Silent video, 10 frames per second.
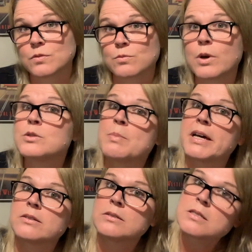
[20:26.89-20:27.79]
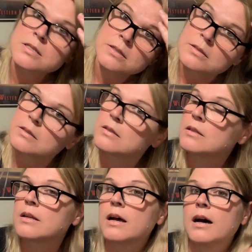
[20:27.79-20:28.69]
rose petals,
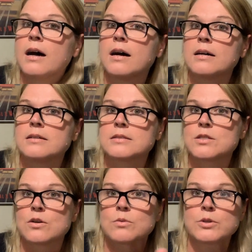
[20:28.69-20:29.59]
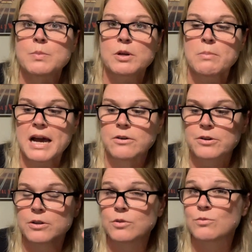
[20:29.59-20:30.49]
uh, so rose petal
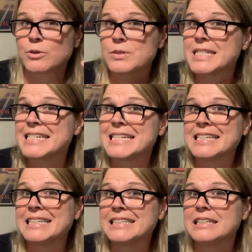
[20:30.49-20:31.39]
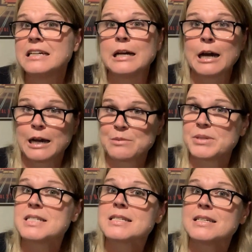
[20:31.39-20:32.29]
powder, rose tea,
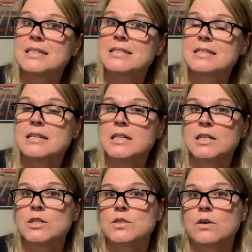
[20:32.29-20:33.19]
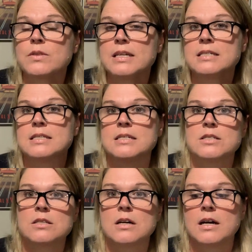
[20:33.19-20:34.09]
hibiscus. So these
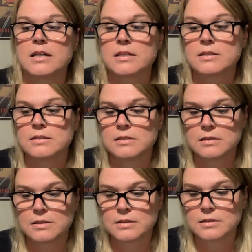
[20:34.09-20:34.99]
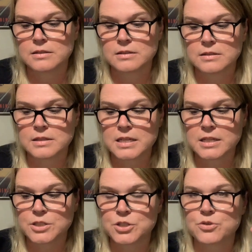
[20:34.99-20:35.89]
things, uh, the
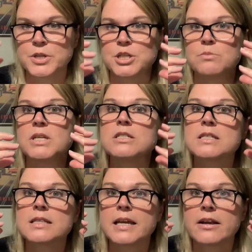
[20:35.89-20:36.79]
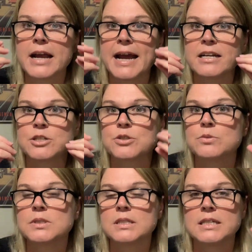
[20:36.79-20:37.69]
astringent means that they are
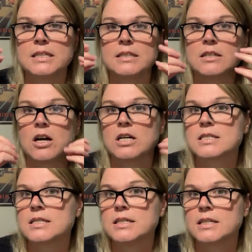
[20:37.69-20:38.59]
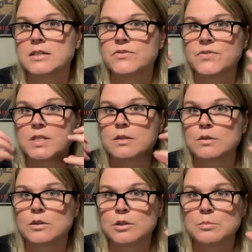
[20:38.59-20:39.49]
actually causing
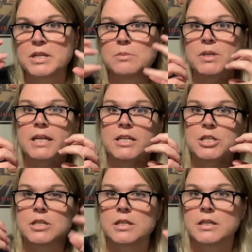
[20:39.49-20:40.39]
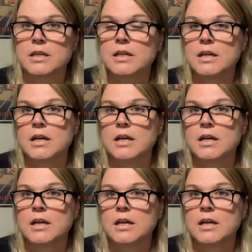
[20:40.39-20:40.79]
physical manipulation